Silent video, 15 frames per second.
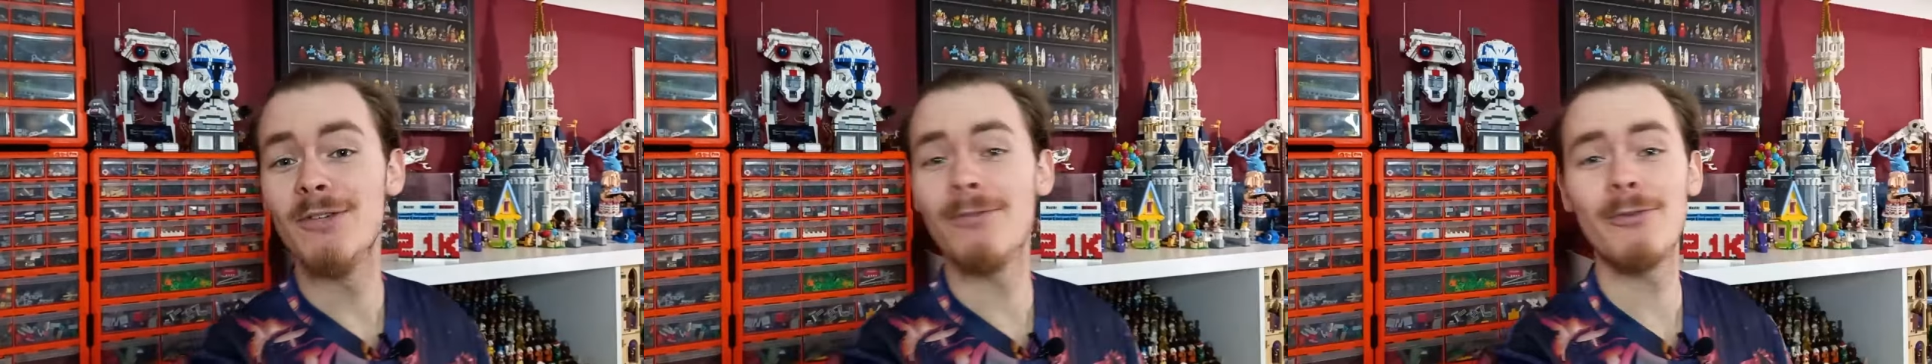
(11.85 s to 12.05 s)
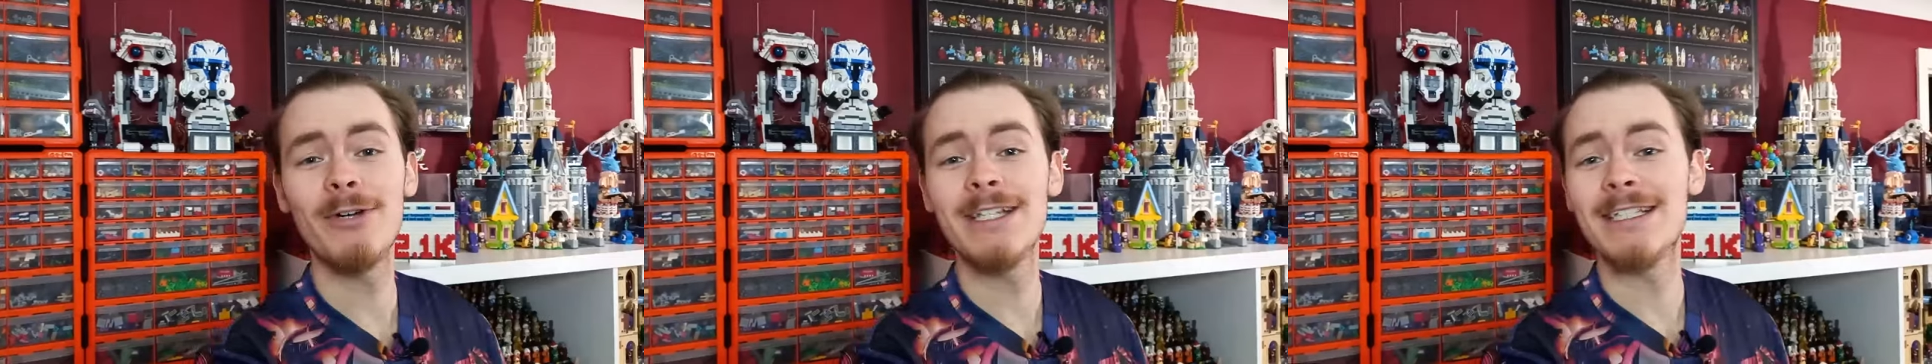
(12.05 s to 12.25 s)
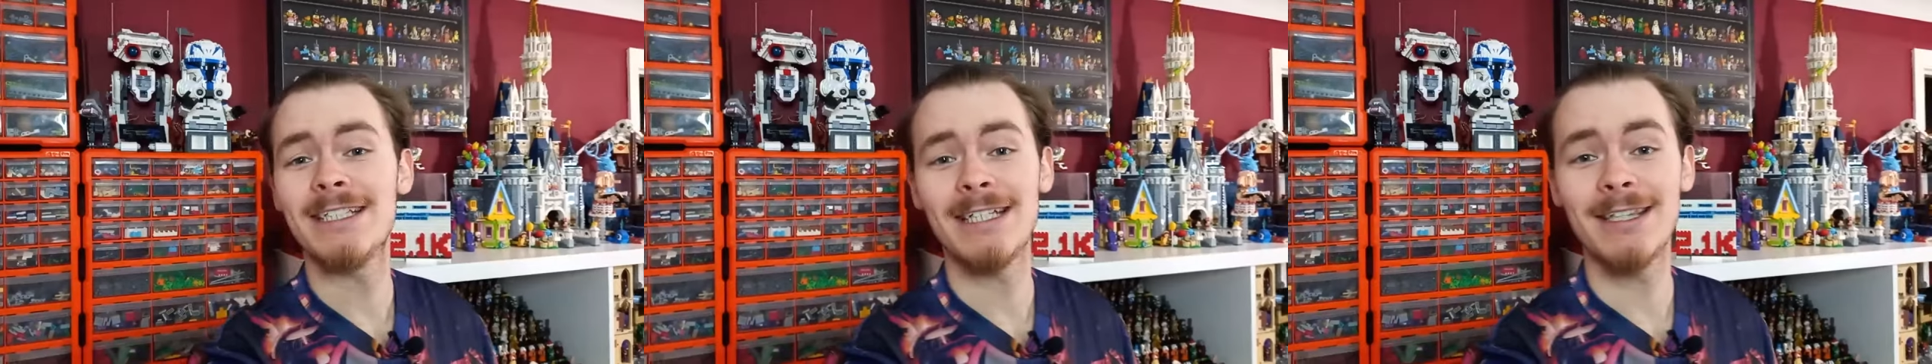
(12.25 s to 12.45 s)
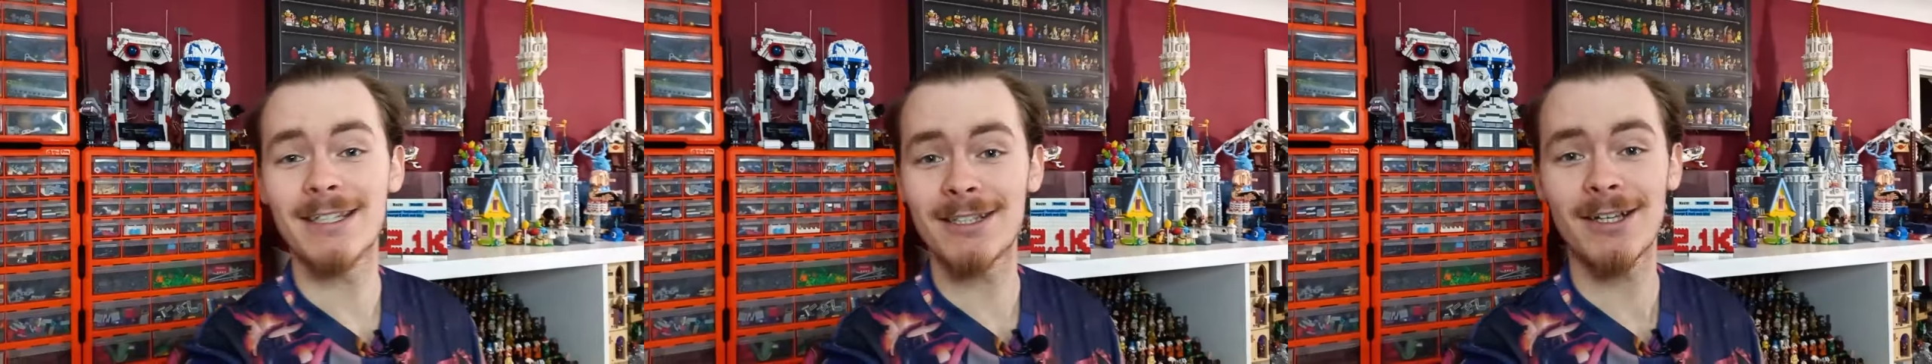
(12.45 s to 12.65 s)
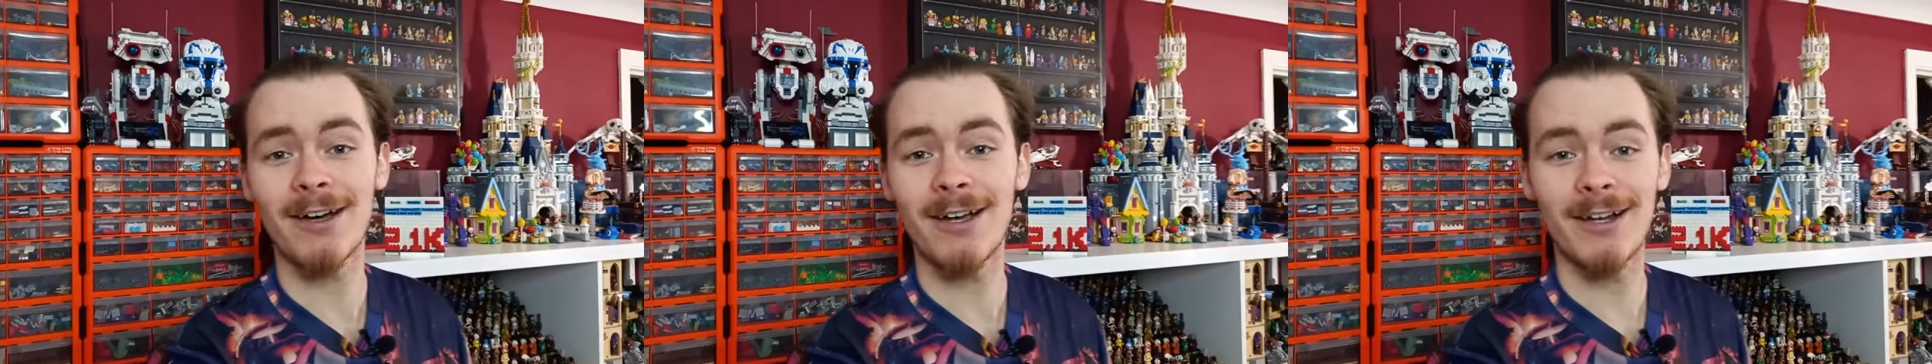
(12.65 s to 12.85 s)
You've already seen
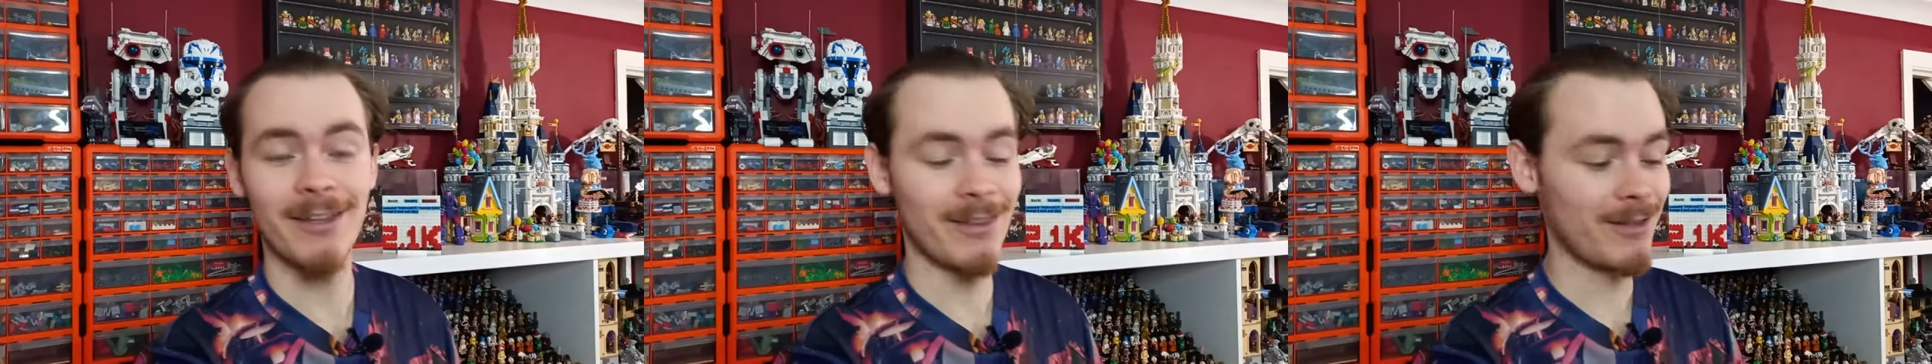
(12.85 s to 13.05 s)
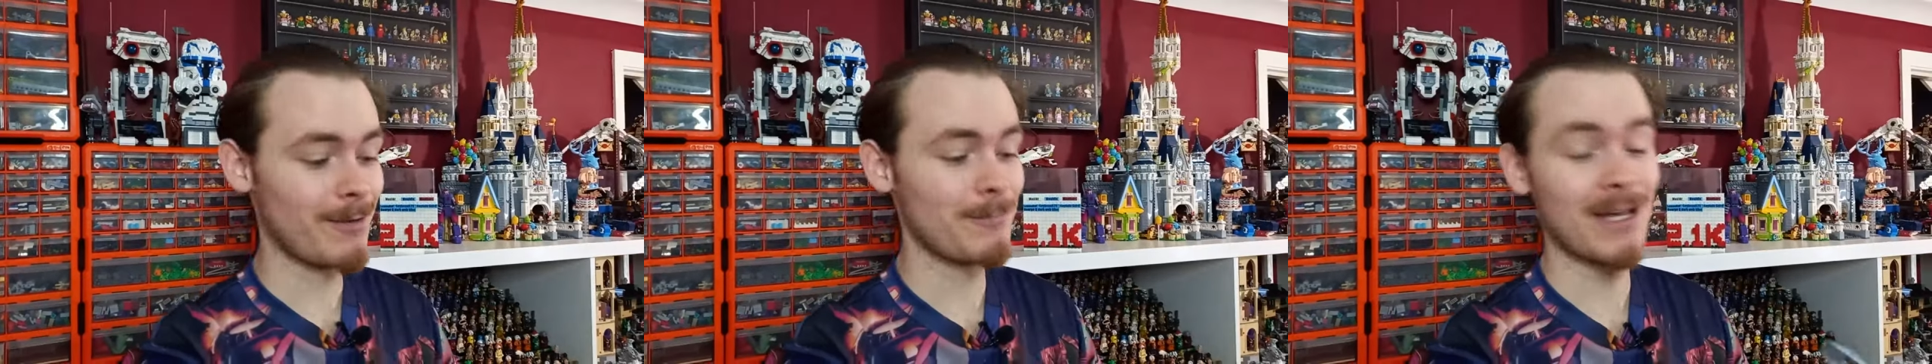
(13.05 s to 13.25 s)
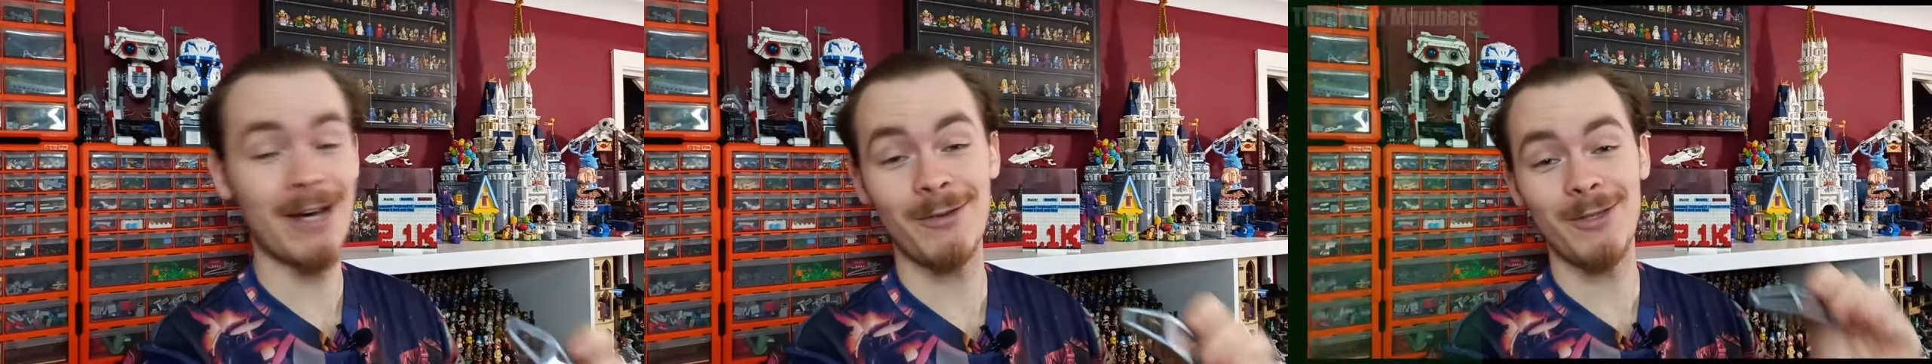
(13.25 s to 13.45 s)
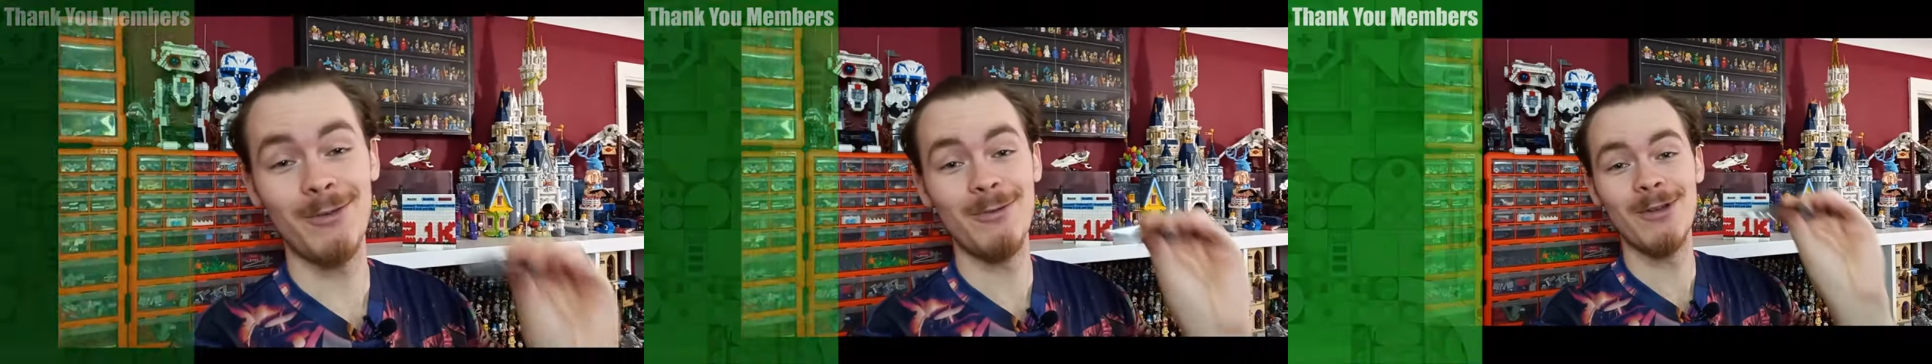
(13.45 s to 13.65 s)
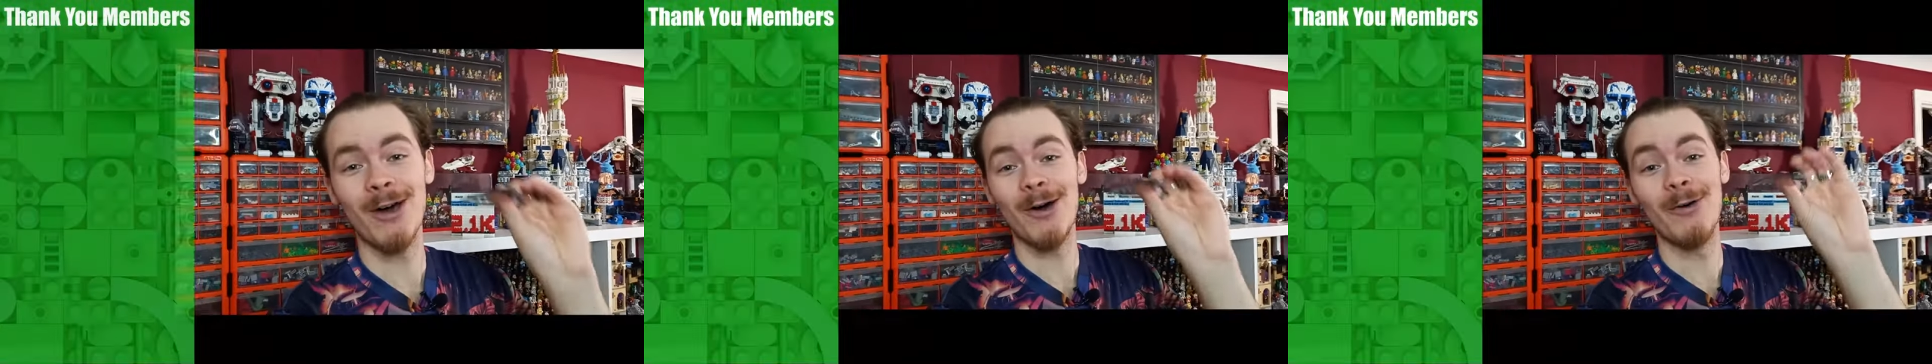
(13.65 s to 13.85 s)
the title and thumbnail.
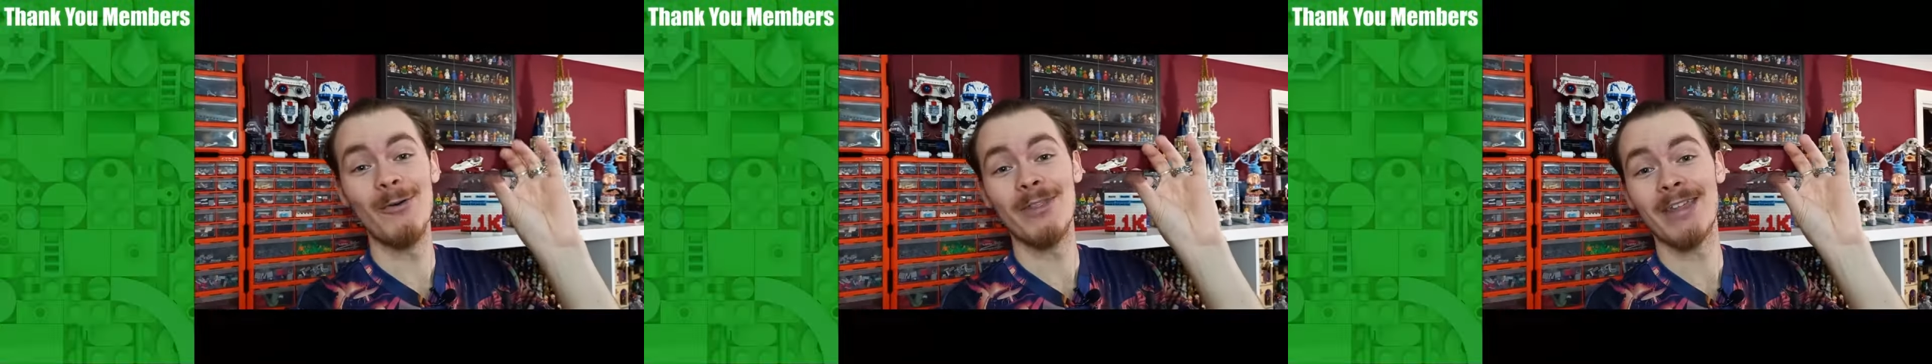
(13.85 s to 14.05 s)
You know